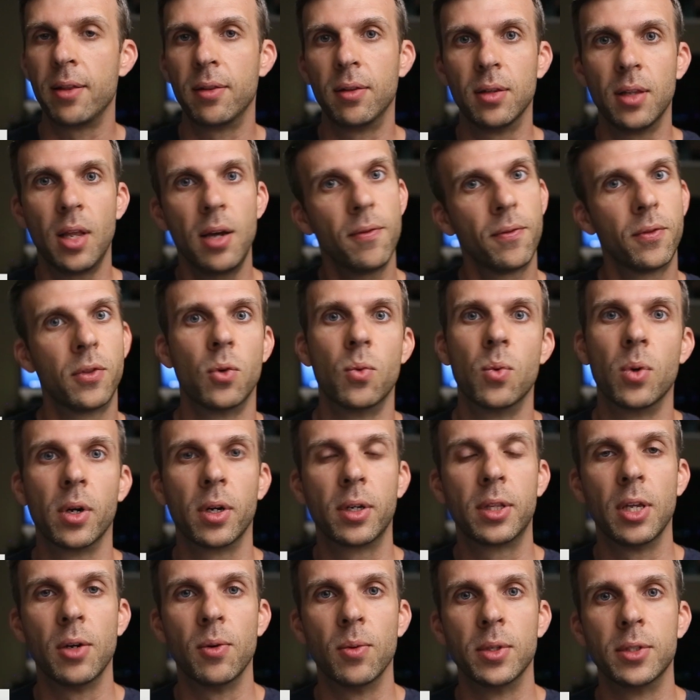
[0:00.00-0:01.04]
love the
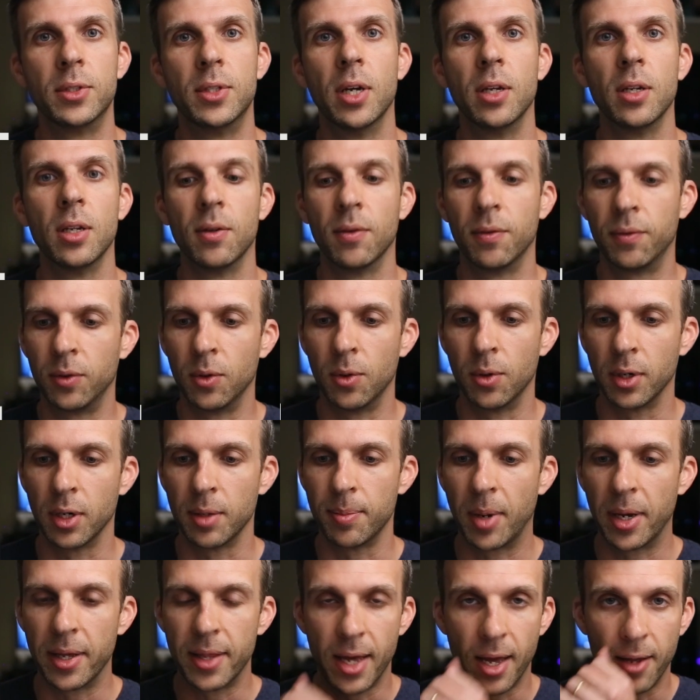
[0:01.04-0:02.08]
work that was done in Florida
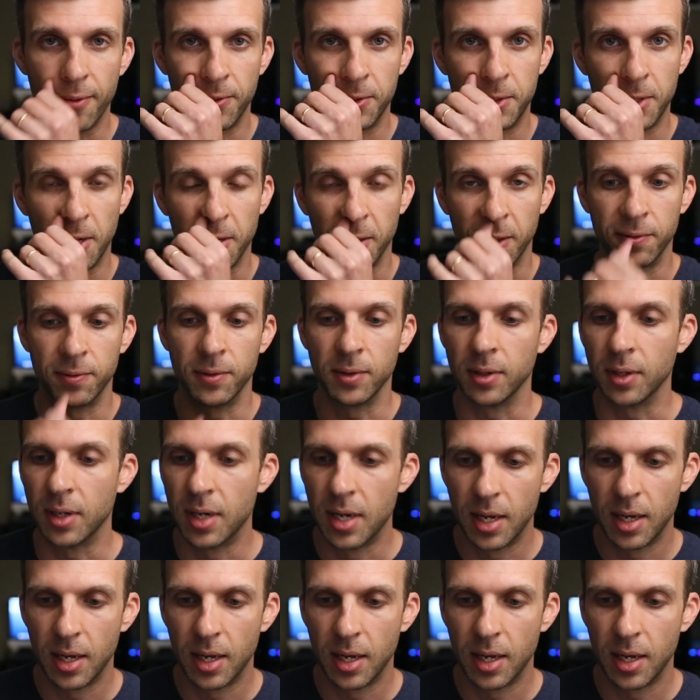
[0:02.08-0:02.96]
by that photographer.